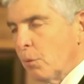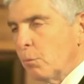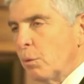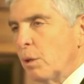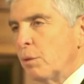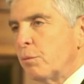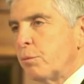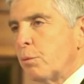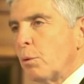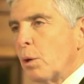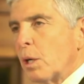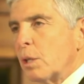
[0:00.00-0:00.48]

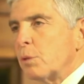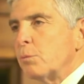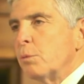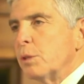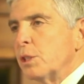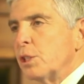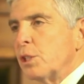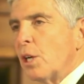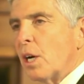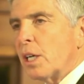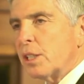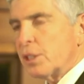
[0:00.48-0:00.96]
We've worked
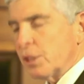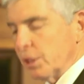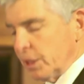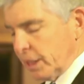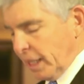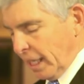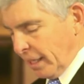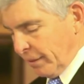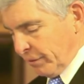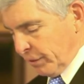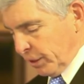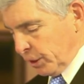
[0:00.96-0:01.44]
with Dr.
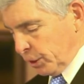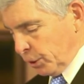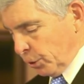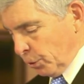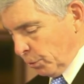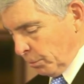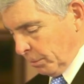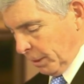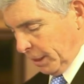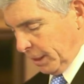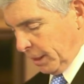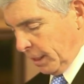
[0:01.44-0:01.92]
David
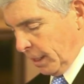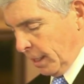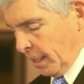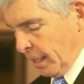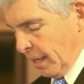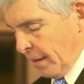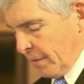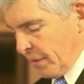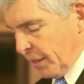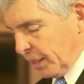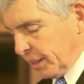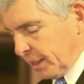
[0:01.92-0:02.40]
Newman,
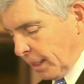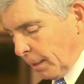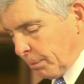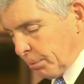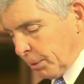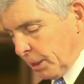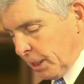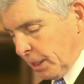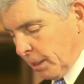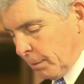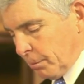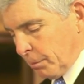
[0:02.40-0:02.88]
the
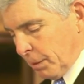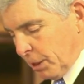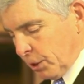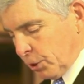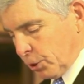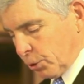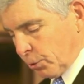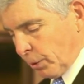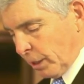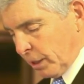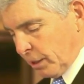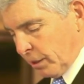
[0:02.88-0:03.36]
Deputy
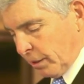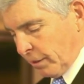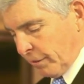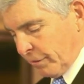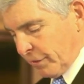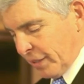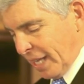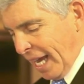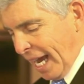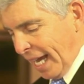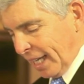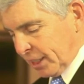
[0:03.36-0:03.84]
Administrator of
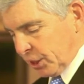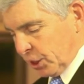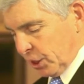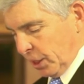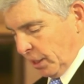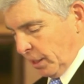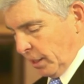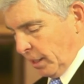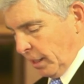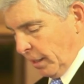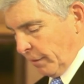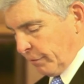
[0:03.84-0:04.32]

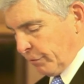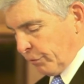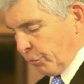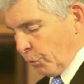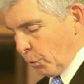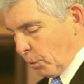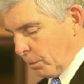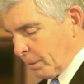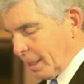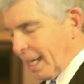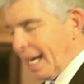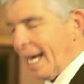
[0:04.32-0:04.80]
NASA and
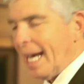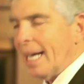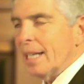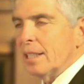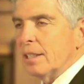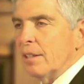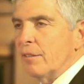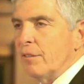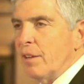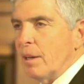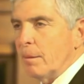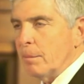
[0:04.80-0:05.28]
former head
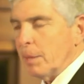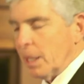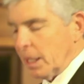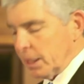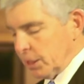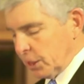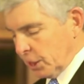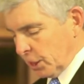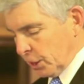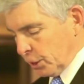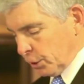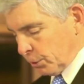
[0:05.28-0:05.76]
of
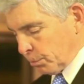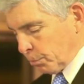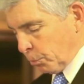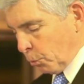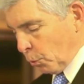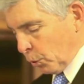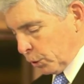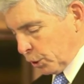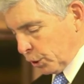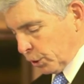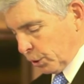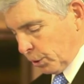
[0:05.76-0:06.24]
MIT's
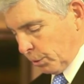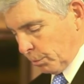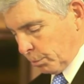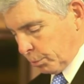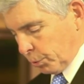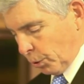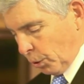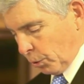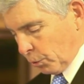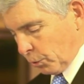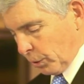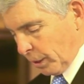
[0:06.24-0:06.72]
Portugal
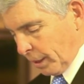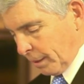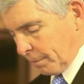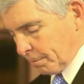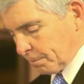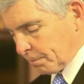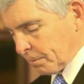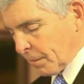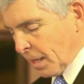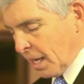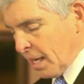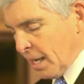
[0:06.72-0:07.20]
program,
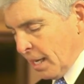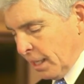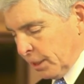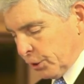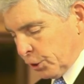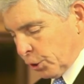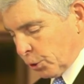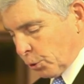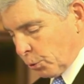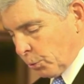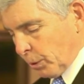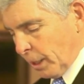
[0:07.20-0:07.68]

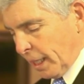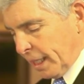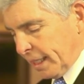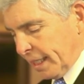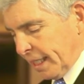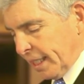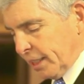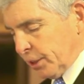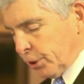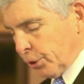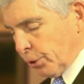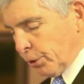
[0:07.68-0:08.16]
to create
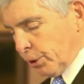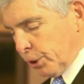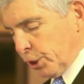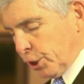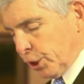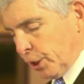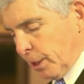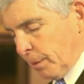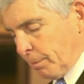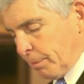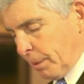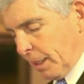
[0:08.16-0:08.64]

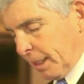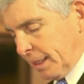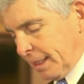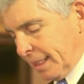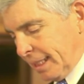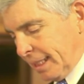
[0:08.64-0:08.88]
internships